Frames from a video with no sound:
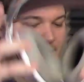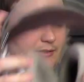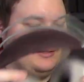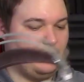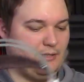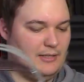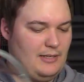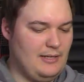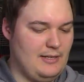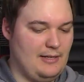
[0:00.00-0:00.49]

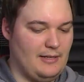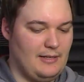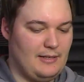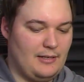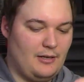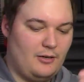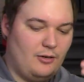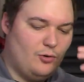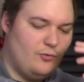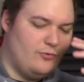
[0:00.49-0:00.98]
Okay,
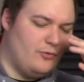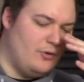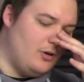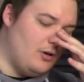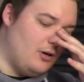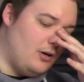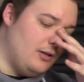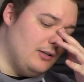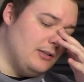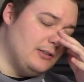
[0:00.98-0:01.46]

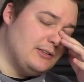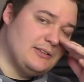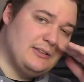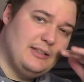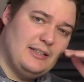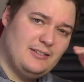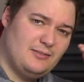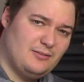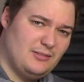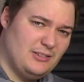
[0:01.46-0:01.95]
overall it's
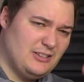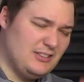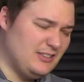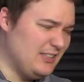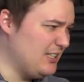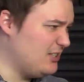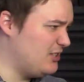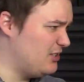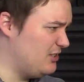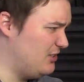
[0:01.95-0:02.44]
not
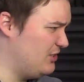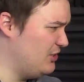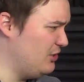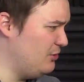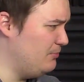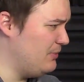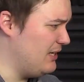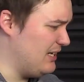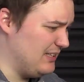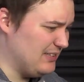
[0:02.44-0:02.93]
too
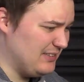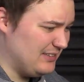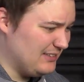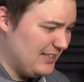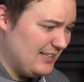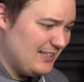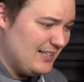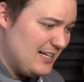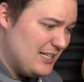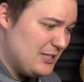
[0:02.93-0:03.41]
bad. It's
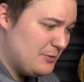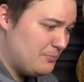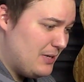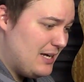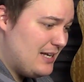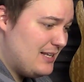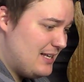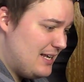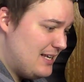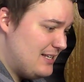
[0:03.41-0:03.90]
not as
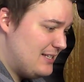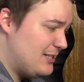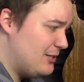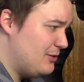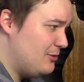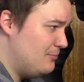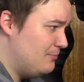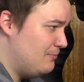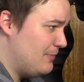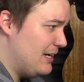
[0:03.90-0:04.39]
bad as
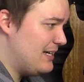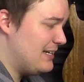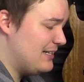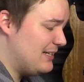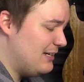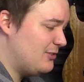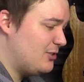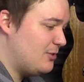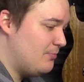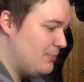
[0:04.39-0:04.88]
you make it
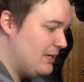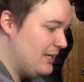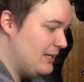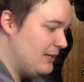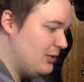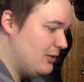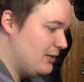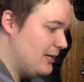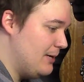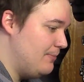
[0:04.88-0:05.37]
out to be in
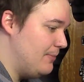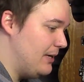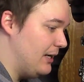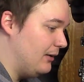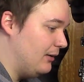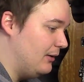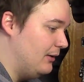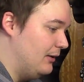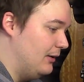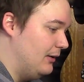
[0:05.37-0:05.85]
your
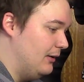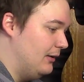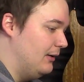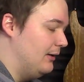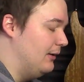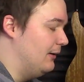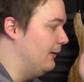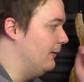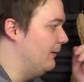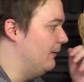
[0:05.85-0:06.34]
email.
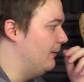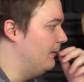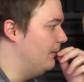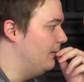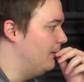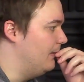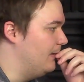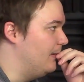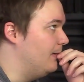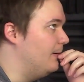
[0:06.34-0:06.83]

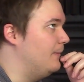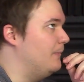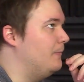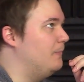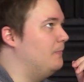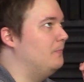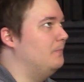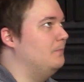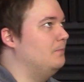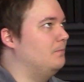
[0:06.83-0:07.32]

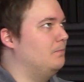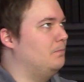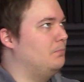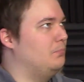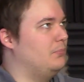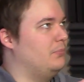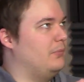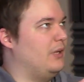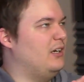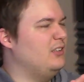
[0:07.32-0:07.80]

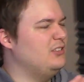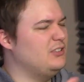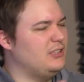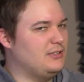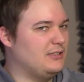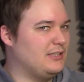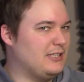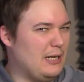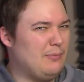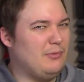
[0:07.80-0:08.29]
There are just
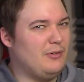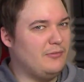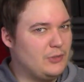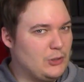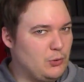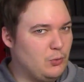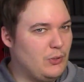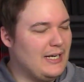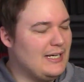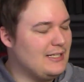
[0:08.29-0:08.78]
a couple of
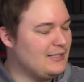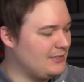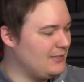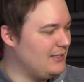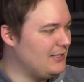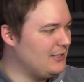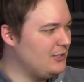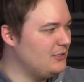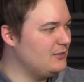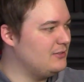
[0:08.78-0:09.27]
tweaks
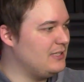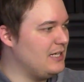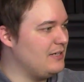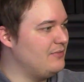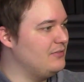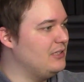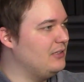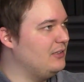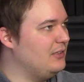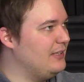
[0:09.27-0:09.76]
it could
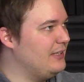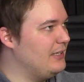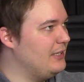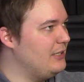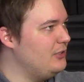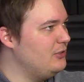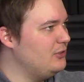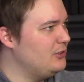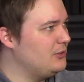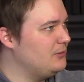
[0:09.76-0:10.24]
definitely
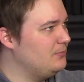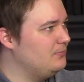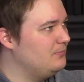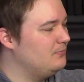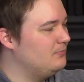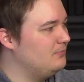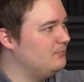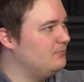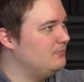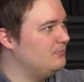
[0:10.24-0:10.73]
use,
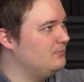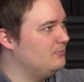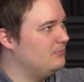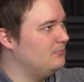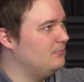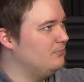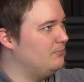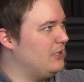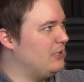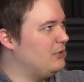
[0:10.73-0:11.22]

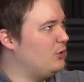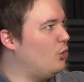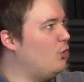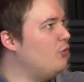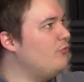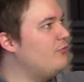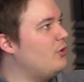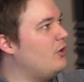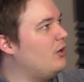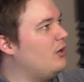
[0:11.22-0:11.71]
but
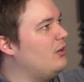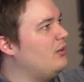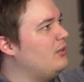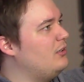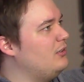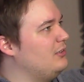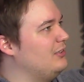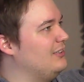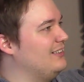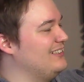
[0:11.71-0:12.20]

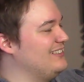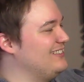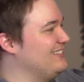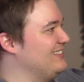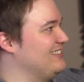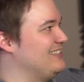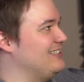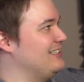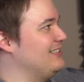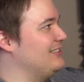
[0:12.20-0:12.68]
overall
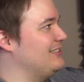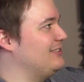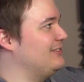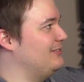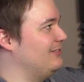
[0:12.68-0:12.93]
it's